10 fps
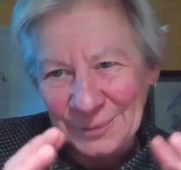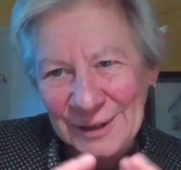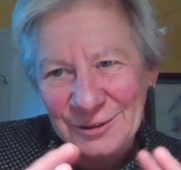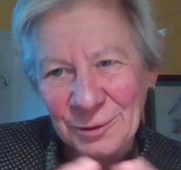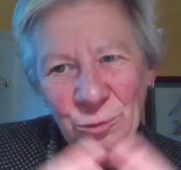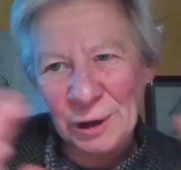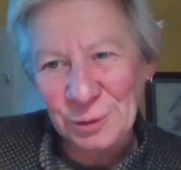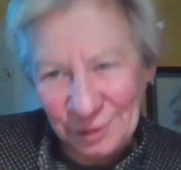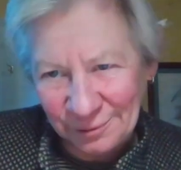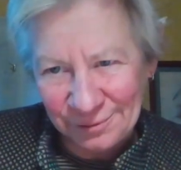there's a
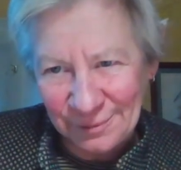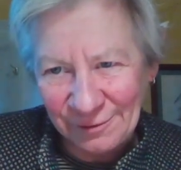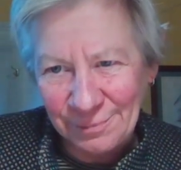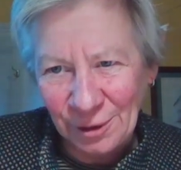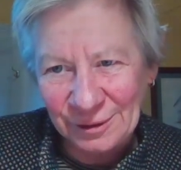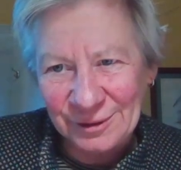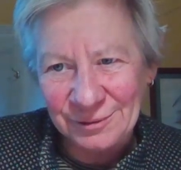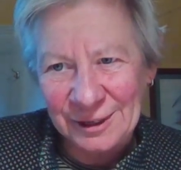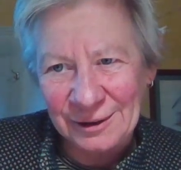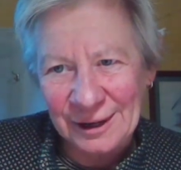wealth of
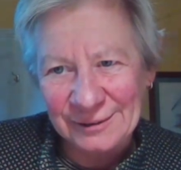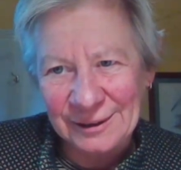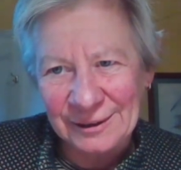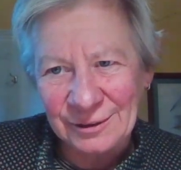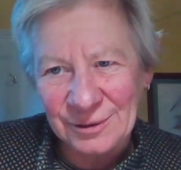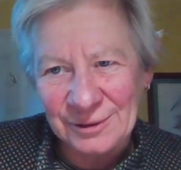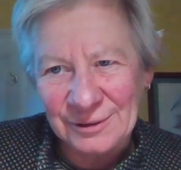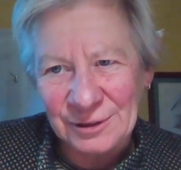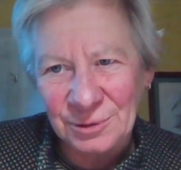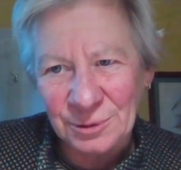models of care out there
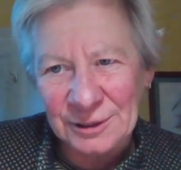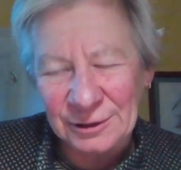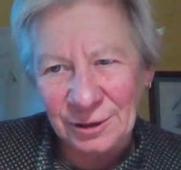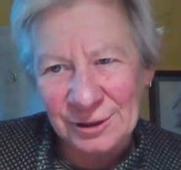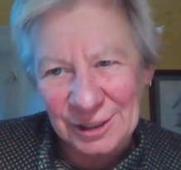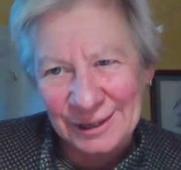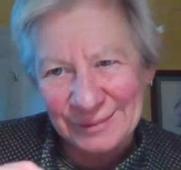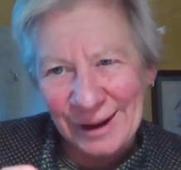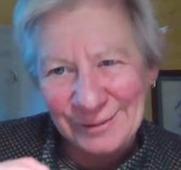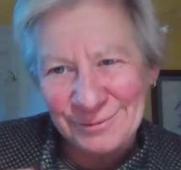using digital
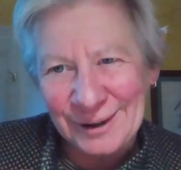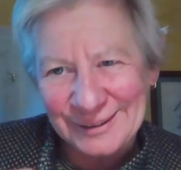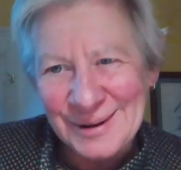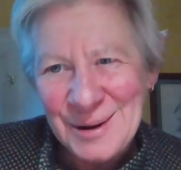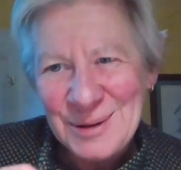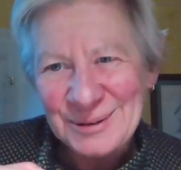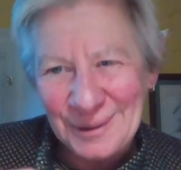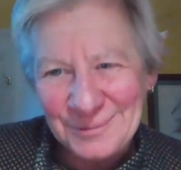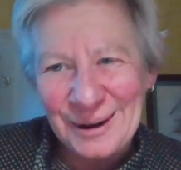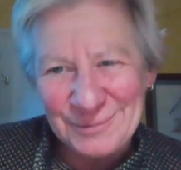technology, and in fact,
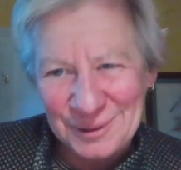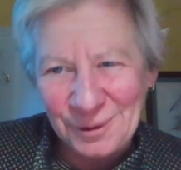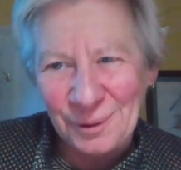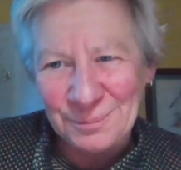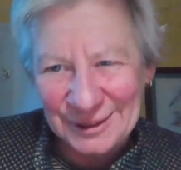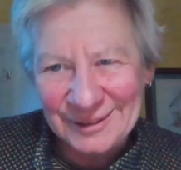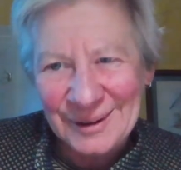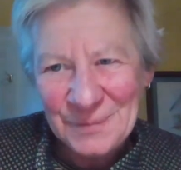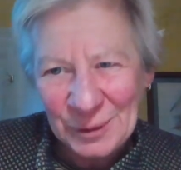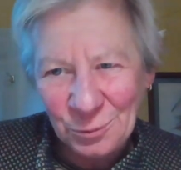sometimes the problem
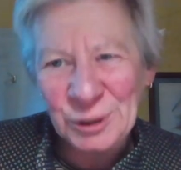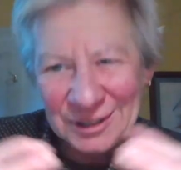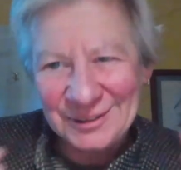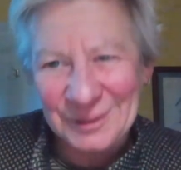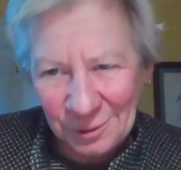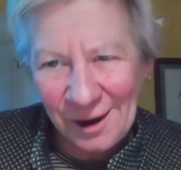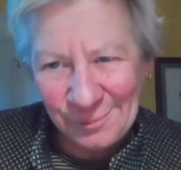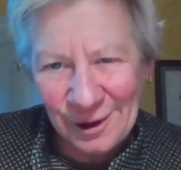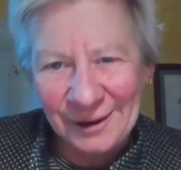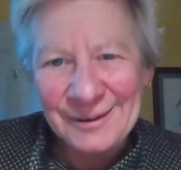is which is
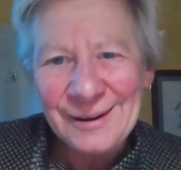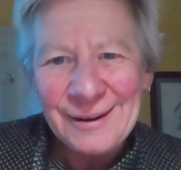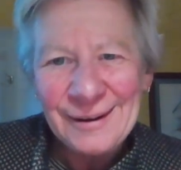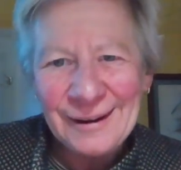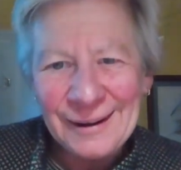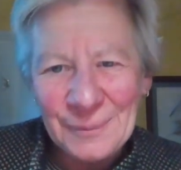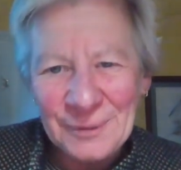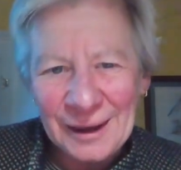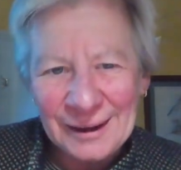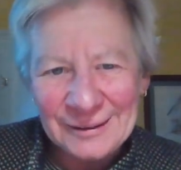the right one,
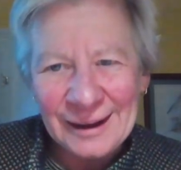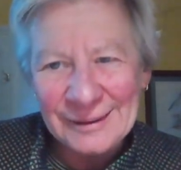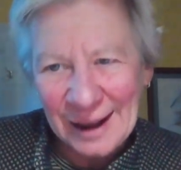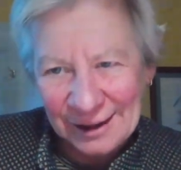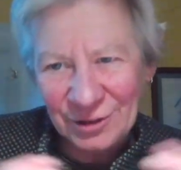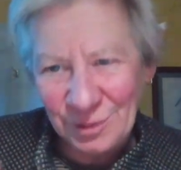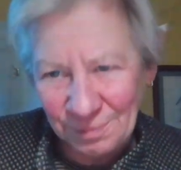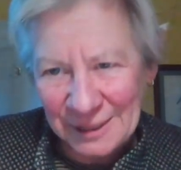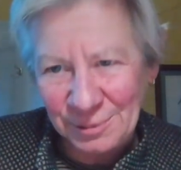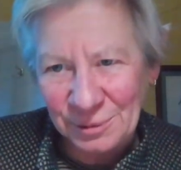and how
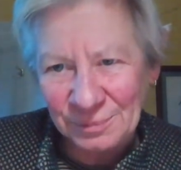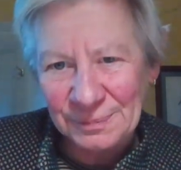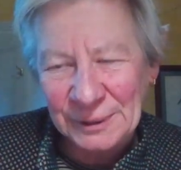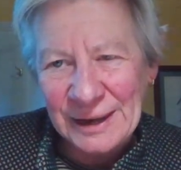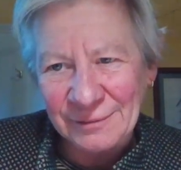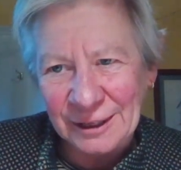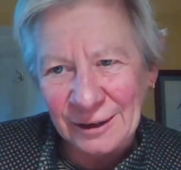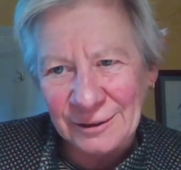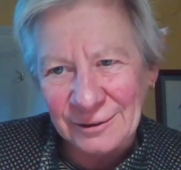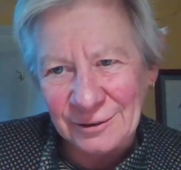should people be
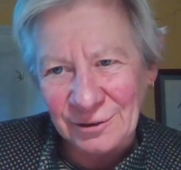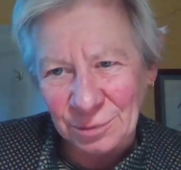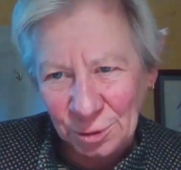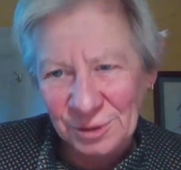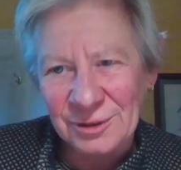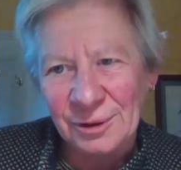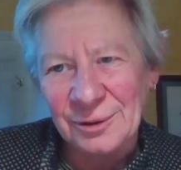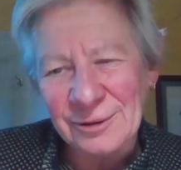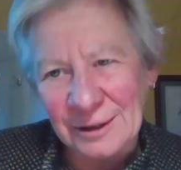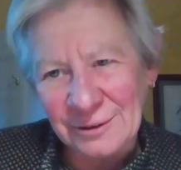navigated
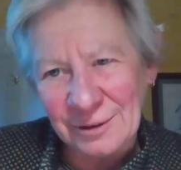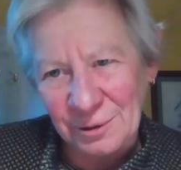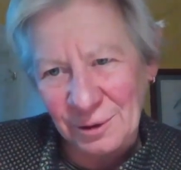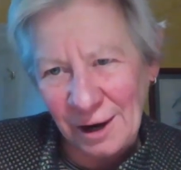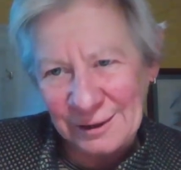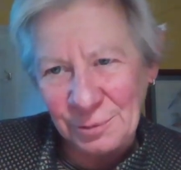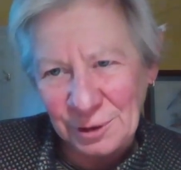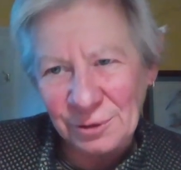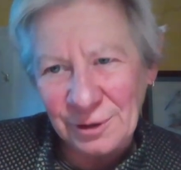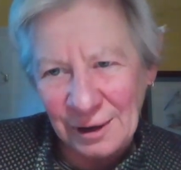towards those. And so I
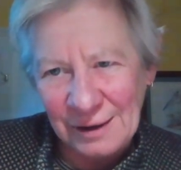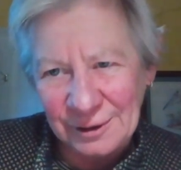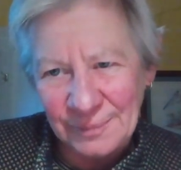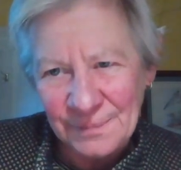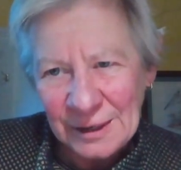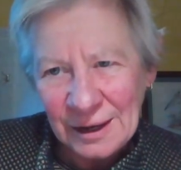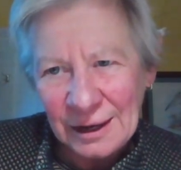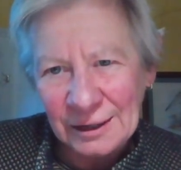think we also have a